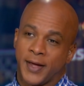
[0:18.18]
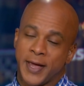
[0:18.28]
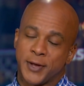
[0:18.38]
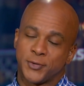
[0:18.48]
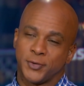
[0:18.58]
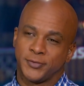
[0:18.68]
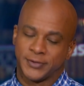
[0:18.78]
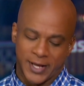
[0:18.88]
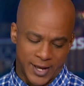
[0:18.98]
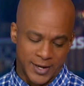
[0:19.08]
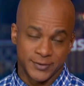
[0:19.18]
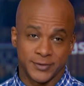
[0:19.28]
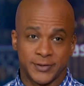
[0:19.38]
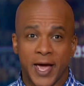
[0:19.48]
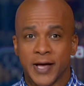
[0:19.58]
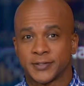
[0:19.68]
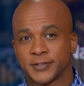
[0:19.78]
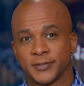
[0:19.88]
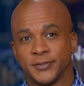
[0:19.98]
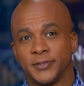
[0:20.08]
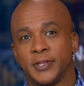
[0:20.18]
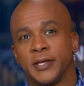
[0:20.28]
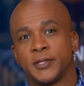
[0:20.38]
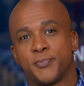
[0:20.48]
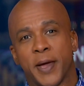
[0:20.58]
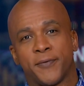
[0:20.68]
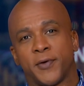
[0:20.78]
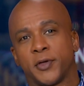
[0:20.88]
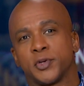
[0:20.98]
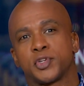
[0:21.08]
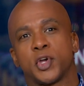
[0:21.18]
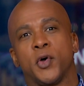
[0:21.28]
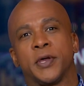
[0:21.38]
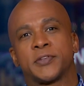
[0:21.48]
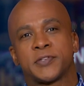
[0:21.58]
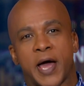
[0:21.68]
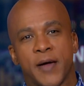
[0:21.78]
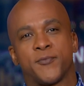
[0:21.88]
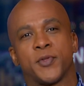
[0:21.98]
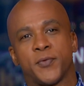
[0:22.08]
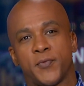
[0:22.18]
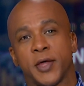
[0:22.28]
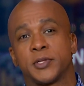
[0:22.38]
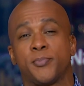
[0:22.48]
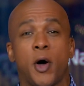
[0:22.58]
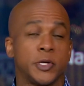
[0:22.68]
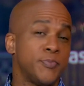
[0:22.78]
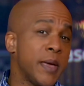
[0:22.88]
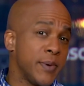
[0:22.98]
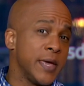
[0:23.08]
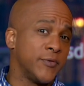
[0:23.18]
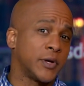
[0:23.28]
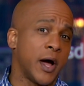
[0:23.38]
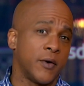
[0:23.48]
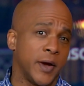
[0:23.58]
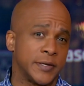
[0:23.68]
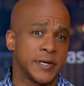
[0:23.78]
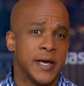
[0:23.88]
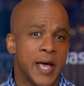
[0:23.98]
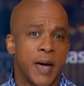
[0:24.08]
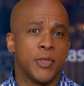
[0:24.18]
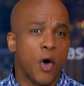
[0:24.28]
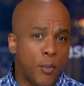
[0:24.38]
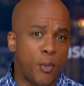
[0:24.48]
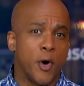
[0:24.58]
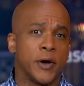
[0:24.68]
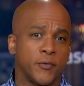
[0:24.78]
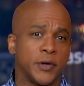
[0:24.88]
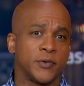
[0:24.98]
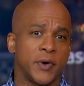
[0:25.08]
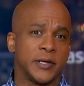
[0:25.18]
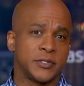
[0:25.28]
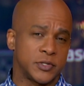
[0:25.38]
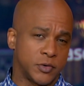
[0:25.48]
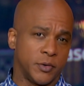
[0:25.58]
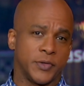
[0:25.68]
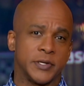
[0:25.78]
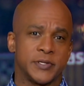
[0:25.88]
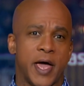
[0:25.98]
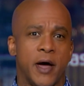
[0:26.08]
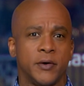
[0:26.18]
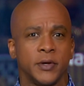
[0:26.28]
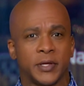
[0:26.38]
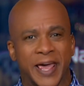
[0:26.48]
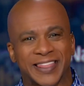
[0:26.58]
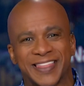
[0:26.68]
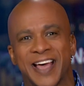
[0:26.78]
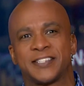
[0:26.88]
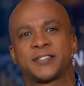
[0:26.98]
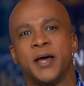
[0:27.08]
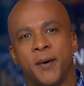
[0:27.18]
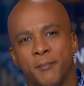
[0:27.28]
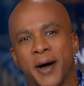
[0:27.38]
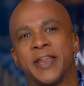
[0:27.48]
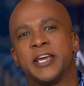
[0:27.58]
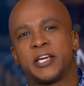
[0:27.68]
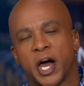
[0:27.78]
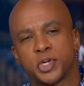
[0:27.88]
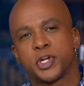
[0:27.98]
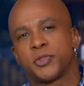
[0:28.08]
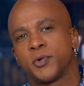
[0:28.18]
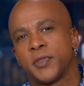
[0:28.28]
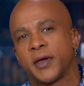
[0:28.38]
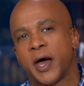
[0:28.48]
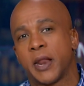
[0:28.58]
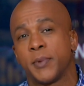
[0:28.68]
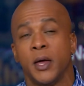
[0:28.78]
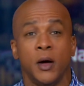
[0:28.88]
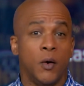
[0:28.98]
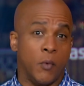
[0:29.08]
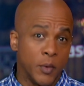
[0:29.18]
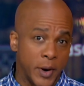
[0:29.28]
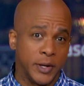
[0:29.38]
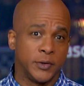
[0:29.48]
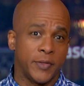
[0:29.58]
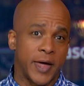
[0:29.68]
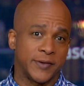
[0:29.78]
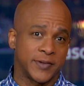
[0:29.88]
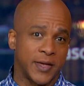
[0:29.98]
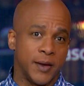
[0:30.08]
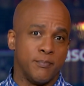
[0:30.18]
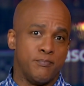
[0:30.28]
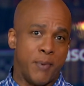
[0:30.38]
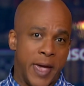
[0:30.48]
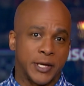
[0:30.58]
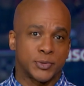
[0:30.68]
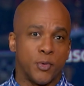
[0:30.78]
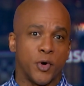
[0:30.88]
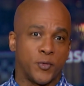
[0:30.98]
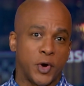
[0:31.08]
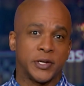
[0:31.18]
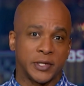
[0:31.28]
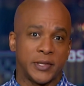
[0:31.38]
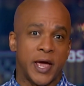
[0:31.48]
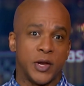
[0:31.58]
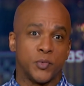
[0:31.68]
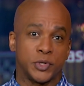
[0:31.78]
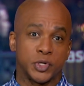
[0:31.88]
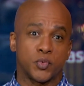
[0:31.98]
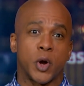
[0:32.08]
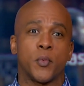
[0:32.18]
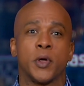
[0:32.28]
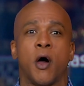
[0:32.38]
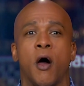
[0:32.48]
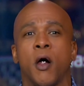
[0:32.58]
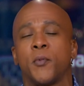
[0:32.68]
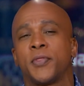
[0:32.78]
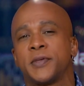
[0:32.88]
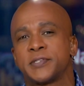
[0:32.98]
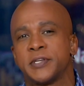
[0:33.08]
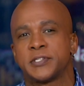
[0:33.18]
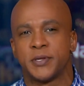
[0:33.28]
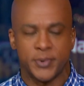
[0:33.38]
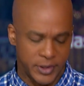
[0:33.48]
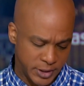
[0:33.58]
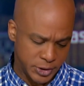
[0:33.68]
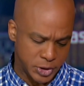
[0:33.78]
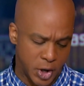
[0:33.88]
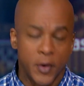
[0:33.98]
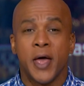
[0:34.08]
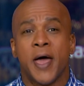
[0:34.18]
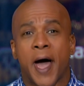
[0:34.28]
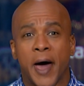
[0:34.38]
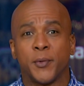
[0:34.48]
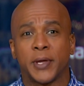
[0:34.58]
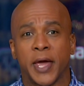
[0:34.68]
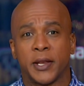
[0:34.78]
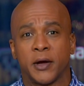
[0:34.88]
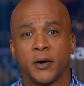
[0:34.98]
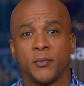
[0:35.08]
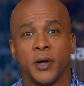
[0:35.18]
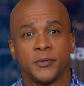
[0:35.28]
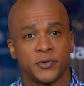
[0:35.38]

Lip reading: Hey, Andrew. Yes, these bank failures show it's time for the Fed to pause, maybe even cut rates. I mean, the whole point of raising rates is to cool things down, get less money gushing through the economy. One way to do that is to get banks more afraid to lend, which is where we are with this instability. So how do we get here? Well,